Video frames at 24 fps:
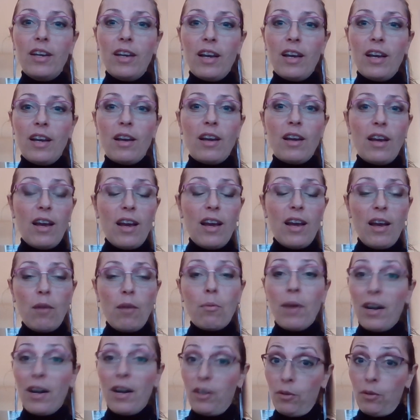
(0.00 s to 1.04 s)
a
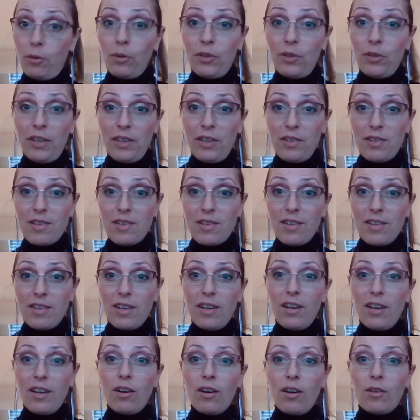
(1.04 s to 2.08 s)
wider audience
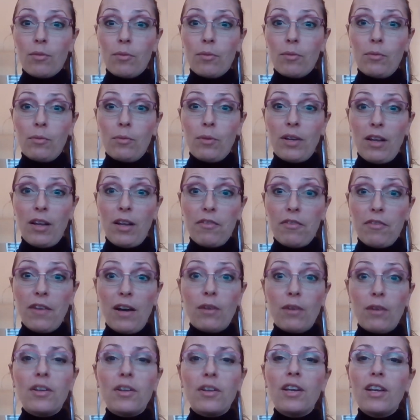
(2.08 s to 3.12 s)
on what I
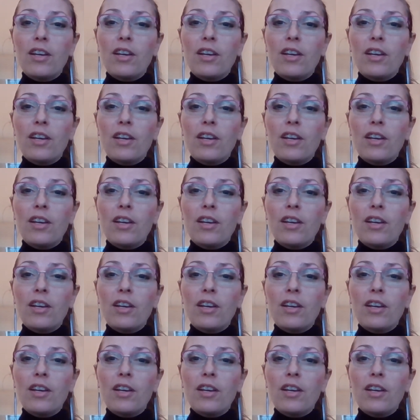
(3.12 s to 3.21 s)
found.